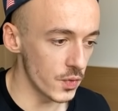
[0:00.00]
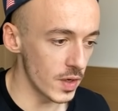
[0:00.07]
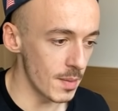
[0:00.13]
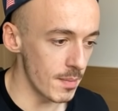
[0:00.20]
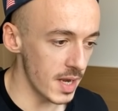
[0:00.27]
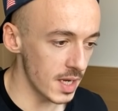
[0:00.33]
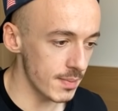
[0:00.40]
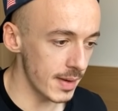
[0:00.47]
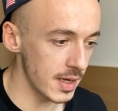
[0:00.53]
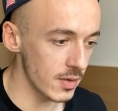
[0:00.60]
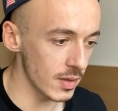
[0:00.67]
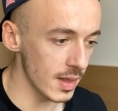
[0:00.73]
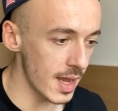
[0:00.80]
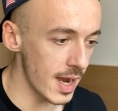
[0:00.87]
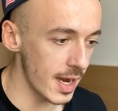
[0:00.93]
go for the make
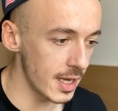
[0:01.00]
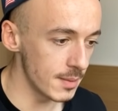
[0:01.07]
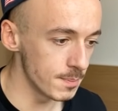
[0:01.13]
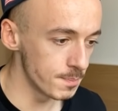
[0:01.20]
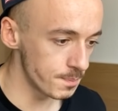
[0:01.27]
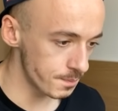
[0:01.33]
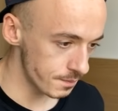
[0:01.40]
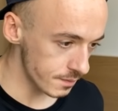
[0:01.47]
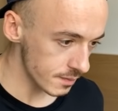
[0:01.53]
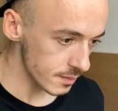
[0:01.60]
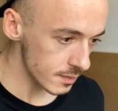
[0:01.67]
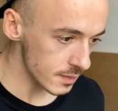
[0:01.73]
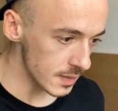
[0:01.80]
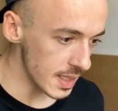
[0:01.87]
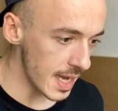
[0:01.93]
money online,
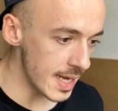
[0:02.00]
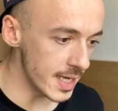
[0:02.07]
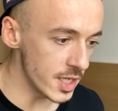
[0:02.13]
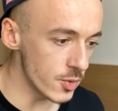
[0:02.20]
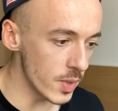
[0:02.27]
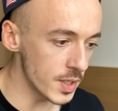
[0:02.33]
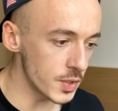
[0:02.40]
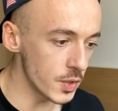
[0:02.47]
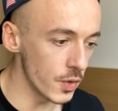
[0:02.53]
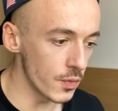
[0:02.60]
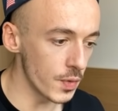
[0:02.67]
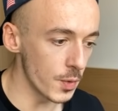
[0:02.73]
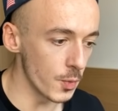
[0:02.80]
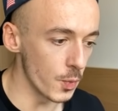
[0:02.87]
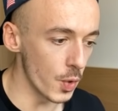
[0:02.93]
and then you want to go
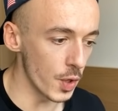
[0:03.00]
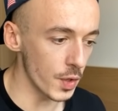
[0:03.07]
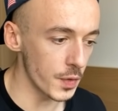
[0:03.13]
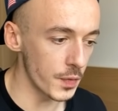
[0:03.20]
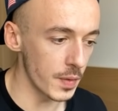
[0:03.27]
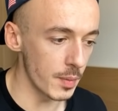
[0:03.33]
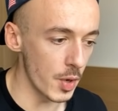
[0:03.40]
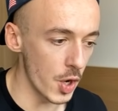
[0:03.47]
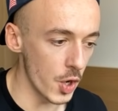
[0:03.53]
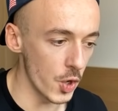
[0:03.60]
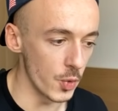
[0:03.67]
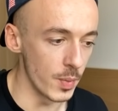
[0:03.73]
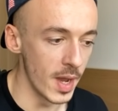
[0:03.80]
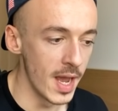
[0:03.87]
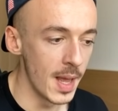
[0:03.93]
for work from
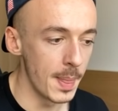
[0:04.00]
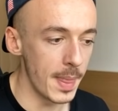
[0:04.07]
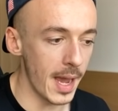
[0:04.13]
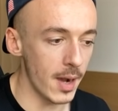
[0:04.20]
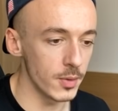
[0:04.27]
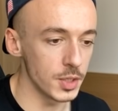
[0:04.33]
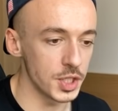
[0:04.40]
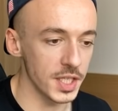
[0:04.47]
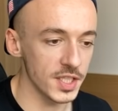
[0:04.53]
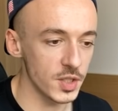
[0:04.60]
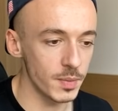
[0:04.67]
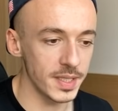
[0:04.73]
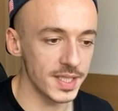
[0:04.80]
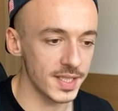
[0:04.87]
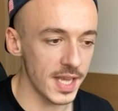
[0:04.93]
home. Now, just
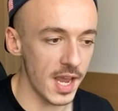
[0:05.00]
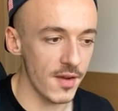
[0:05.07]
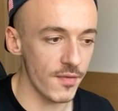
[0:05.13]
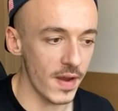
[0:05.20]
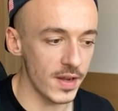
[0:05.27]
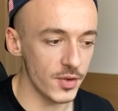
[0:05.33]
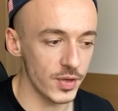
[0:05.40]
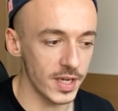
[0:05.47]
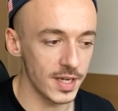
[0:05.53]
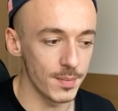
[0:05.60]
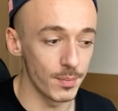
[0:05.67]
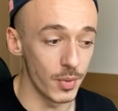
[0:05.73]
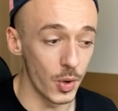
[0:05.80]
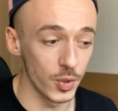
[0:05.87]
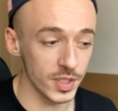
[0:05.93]
to be safe and to get
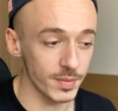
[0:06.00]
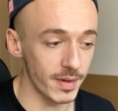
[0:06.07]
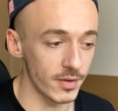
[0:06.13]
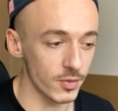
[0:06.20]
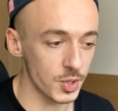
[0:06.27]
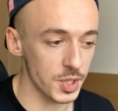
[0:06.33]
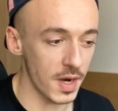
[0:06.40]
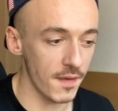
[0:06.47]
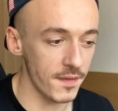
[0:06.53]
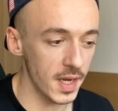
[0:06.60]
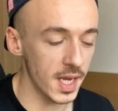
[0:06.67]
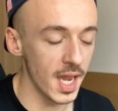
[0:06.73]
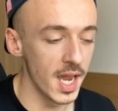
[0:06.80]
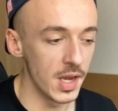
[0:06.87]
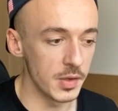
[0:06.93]
the most amount of
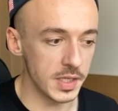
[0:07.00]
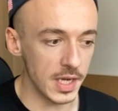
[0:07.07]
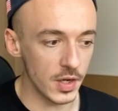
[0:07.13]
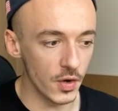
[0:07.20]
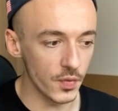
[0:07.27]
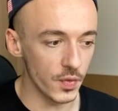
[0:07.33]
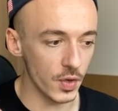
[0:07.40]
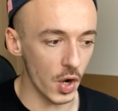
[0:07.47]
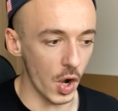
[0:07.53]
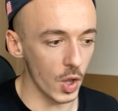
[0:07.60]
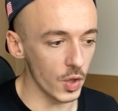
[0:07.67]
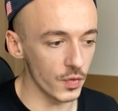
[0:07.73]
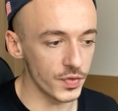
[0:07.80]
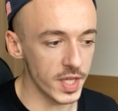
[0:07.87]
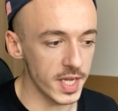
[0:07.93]
traffic, you can go for
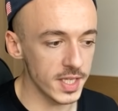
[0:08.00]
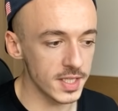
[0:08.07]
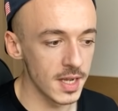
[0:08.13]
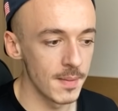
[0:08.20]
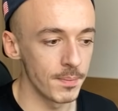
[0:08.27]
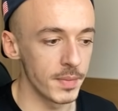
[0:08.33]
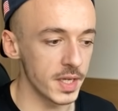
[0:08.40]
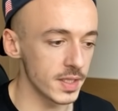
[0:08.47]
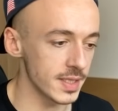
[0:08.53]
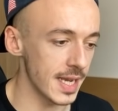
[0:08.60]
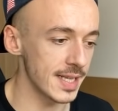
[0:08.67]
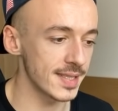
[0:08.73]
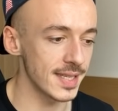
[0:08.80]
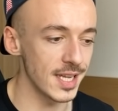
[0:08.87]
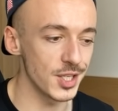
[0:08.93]
all of these, because
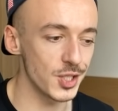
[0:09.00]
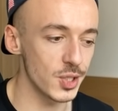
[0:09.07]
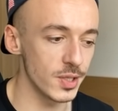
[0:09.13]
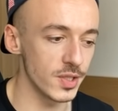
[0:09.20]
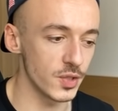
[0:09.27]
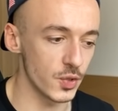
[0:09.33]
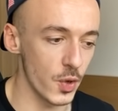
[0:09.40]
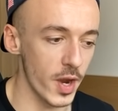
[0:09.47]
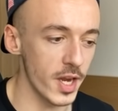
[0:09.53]
essentially it's